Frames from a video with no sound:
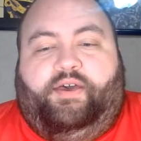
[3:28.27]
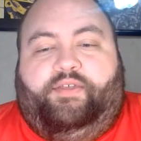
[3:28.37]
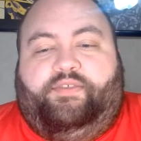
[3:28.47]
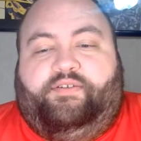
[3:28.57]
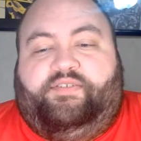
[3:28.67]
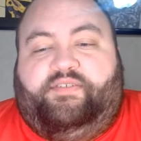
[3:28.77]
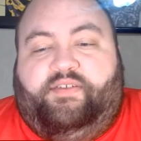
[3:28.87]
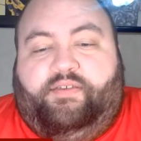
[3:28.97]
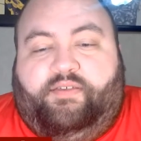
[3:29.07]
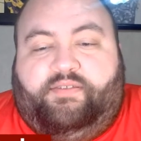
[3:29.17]
Uh, there's
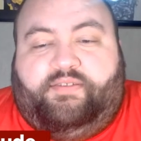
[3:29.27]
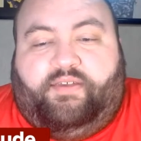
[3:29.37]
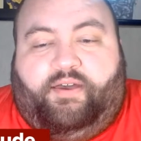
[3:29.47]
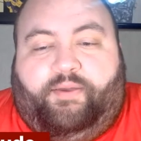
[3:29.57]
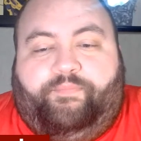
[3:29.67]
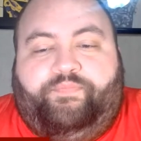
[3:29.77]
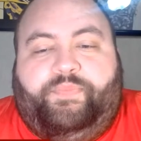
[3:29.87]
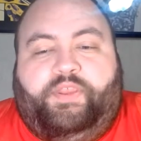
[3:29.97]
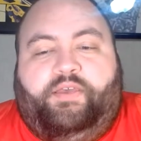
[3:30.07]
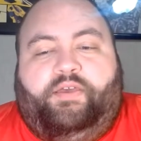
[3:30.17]
still
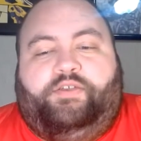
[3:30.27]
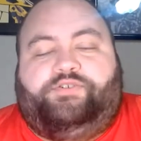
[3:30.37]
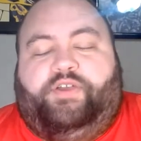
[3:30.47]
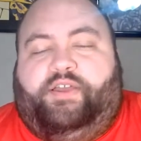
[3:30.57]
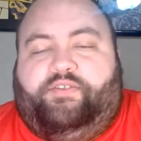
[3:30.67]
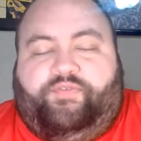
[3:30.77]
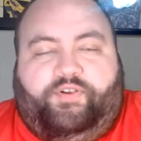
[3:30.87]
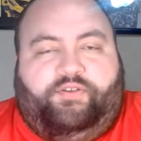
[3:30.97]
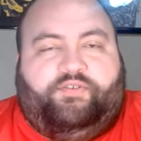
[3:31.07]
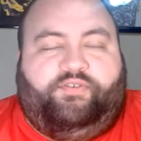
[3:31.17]
some
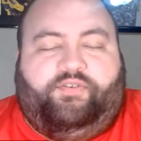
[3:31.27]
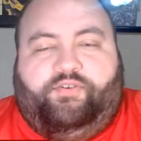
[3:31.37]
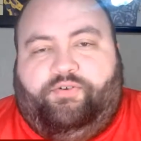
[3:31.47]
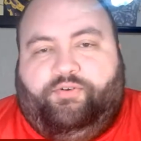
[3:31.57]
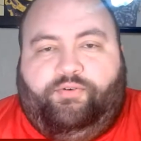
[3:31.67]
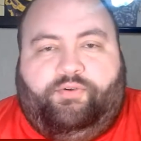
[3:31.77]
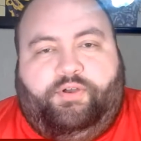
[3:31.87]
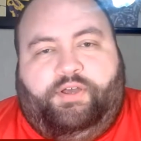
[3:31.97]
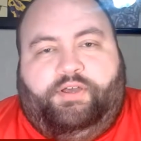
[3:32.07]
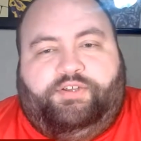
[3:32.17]
transfers to
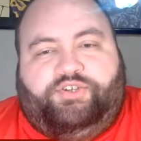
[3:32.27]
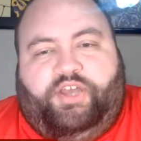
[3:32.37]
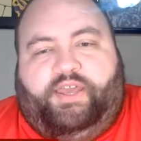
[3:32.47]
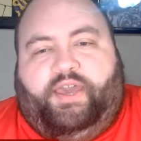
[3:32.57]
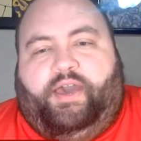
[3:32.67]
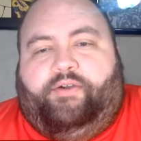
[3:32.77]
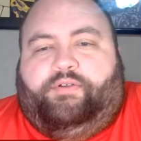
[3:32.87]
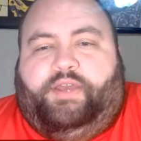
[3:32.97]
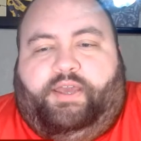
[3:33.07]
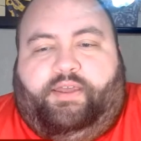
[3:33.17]
shake
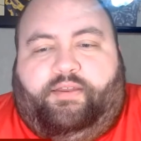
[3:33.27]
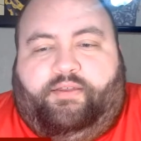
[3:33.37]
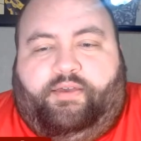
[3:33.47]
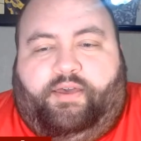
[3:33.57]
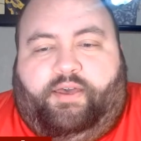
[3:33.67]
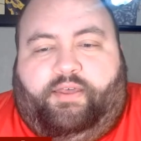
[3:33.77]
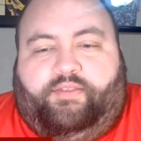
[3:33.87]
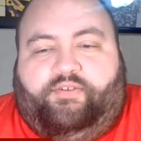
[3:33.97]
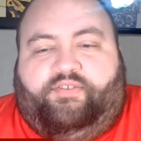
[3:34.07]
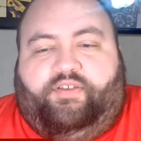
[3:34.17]
out, and uh,
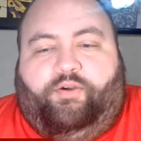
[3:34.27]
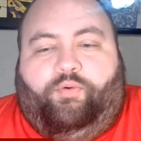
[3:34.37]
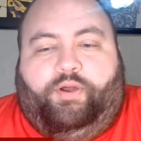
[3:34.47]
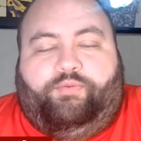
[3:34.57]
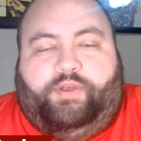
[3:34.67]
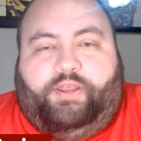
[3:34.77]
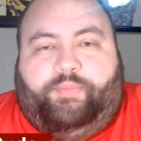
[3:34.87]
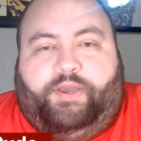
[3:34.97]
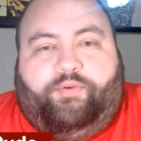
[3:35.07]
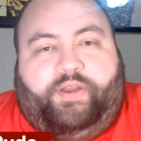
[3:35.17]
there's still one really
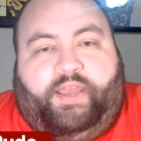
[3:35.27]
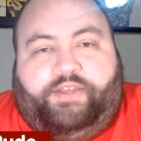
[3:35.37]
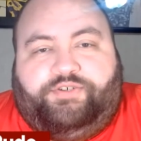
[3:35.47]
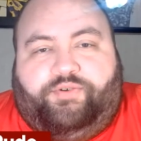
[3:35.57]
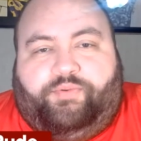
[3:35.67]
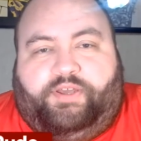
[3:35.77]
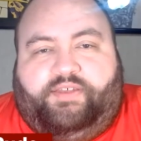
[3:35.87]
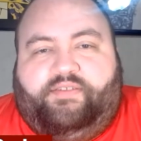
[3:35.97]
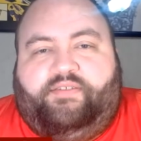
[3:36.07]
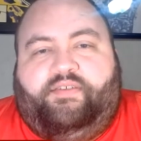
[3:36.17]
big one Angel
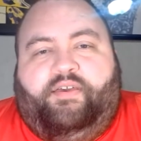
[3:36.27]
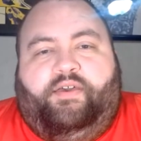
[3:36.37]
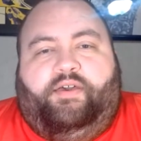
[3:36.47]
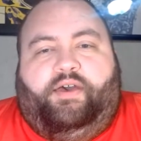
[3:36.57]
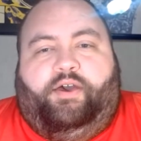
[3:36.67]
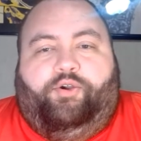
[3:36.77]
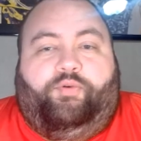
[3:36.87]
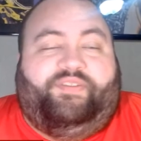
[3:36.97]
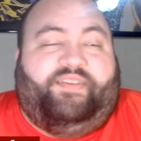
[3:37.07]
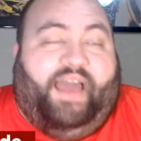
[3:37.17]
Reese, uh,
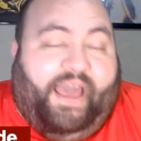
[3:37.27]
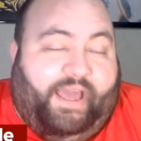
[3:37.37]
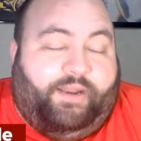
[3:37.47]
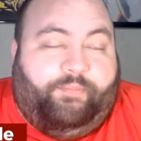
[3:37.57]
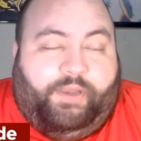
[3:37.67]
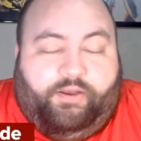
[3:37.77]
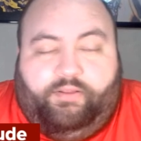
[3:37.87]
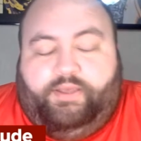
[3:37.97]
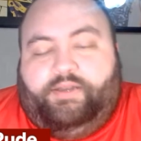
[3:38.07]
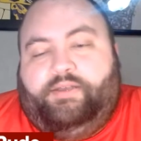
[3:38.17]
who is at
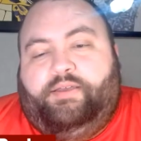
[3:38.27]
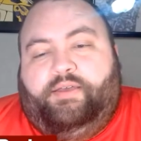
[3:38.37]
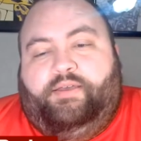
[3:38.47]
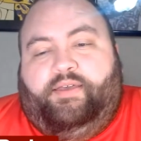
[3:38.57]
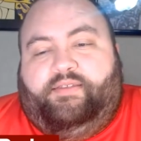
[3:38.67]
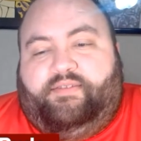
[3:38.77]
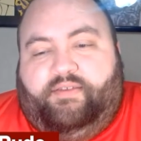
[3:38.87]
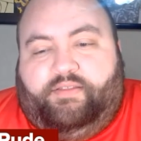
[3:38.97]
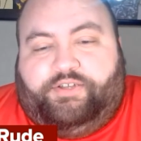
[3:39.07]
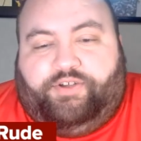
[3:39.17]
Maryland, is
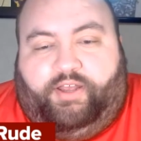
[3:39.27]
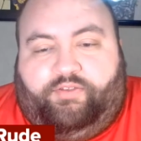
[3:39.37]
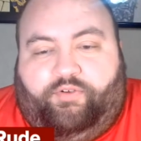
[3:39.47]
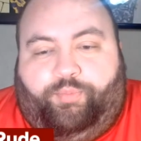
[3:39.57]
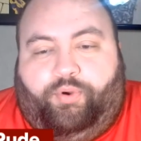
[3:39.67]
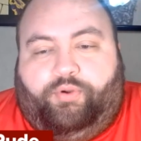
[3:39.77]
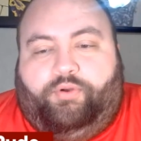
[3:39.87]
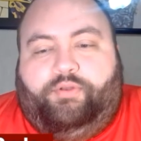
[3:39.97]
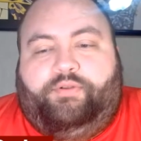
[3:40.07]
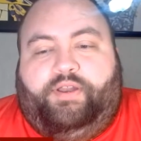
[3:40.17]
still in the transfer
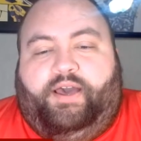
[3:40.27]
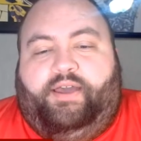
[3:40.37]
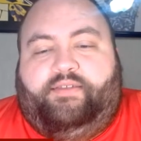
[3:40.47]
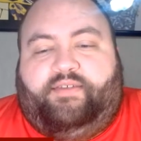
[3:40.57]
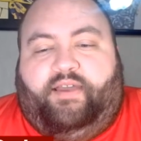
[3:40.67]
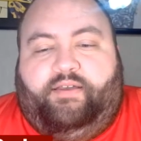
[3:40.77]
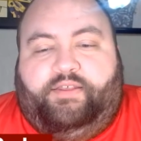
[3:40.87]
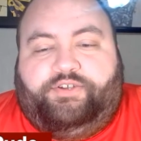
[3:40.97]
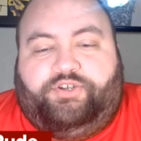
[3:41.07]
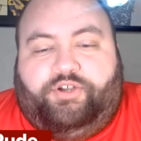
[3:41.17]
portal, not
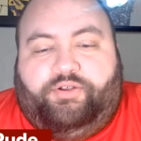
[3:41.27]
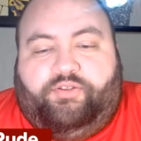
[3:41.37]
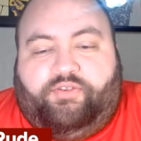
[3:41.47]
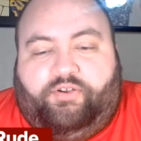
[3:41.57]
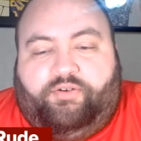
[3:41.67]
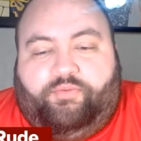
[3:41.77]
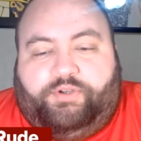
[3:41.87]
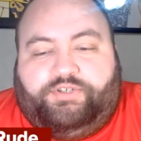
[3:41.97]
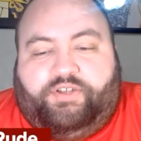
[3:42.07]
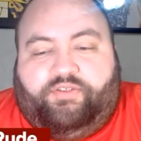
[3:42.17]
entirely sure, certain
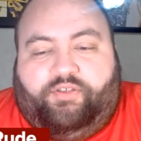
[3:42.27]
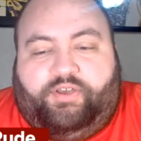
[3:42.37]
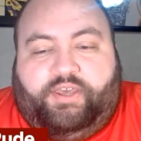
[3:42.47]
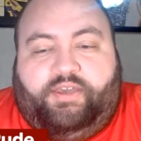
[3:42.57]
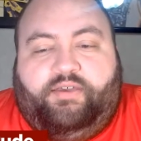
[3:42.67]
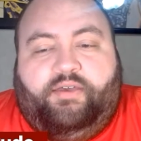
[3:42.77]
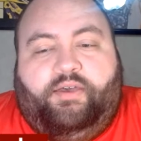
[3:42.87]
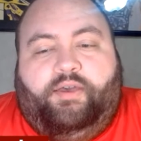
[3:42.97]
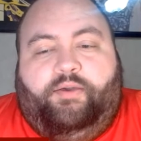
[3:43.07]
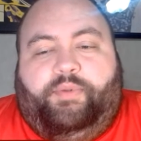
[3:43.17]
where she's looking
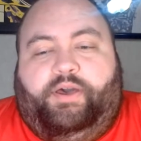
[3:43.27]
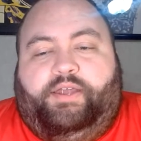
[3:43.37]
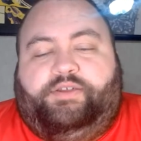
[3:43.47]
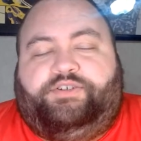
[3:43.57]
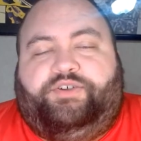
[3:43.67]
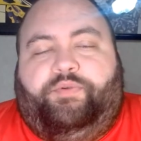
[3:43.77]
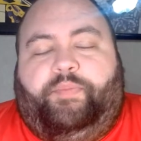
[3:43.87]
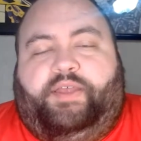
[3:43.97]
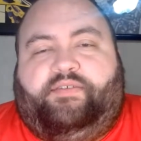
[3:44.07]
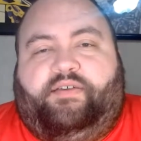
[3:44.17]
but she
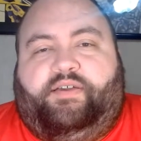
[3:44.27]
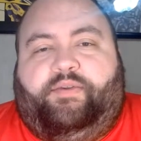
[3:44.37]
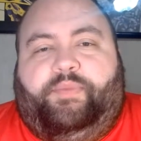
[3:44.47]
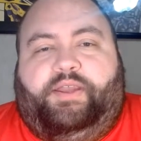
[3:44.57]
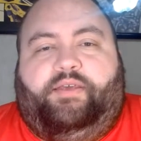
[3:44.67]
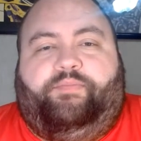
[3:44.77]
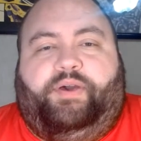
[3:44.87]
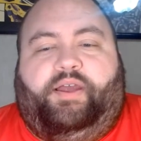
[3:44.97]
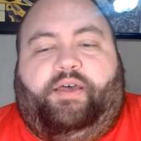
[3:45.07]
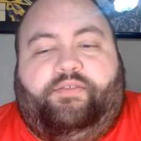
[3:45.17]
remains uncommitted.
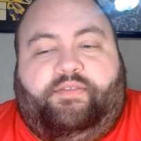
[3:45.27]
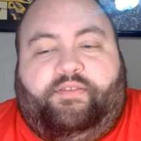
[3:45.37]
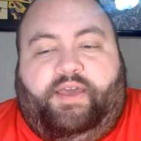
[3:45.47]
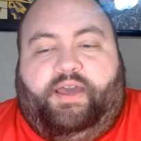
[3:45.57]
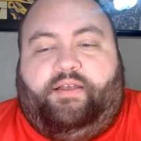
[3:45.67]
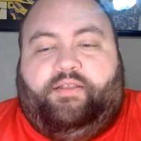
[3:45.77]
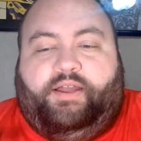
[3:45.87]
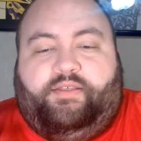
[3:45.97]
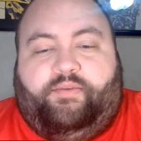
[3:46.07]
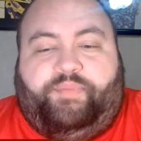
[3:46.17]
But other than that, a
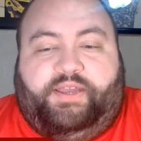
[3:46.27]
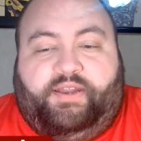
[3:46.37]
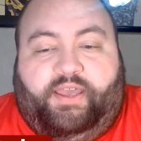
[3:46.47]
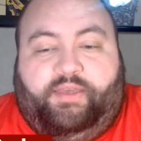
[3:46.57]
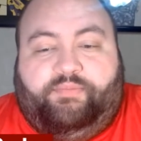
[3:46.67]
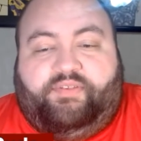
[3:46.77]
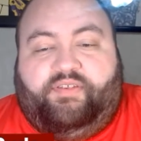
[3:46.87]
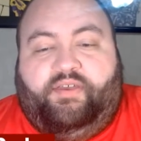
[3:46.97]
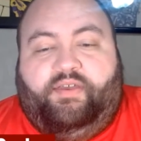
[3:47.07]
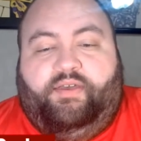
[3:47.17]
lot of the big
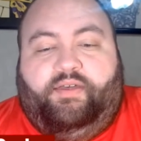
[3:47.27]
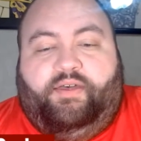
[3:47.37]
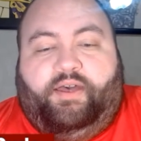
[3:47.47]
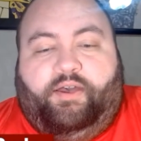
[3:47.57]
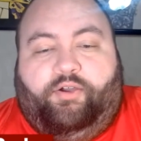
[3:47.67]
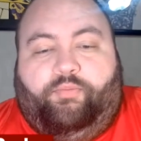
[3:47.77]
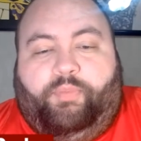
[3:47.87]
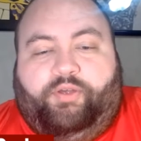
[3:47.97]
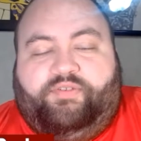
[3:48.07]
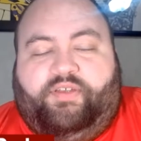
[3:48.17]
names, uh, or
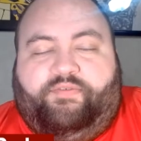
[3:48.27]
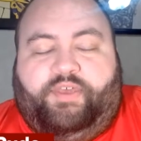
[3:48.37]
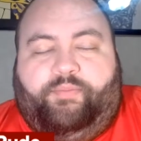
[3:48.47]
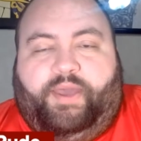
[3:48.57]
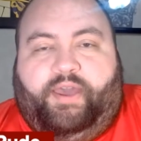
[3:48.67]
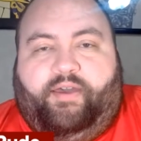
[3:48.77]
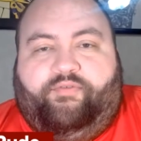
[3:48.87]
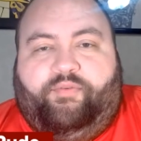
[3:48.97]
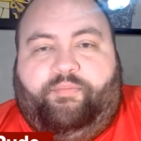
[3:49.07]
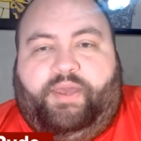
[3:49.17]
most of them,
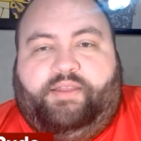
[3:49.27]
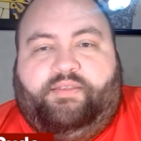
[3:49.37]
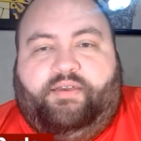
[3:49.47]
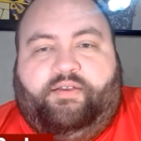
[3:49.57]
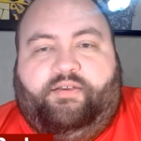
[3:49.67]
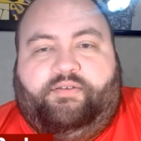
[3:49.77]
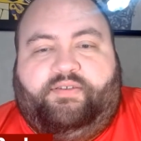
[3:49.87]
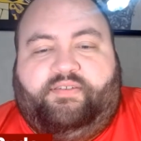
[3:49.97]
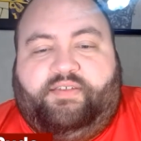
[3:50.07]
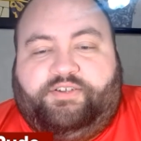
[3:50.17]
have made their
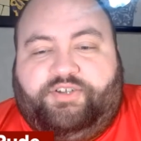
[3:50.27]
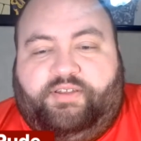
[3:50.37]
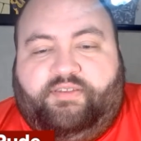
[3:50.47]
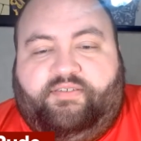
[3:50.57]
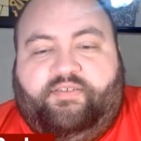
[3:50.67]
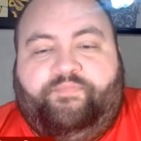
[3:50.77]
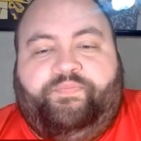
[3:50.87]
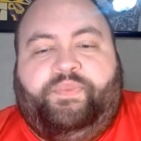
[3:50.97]
decisions.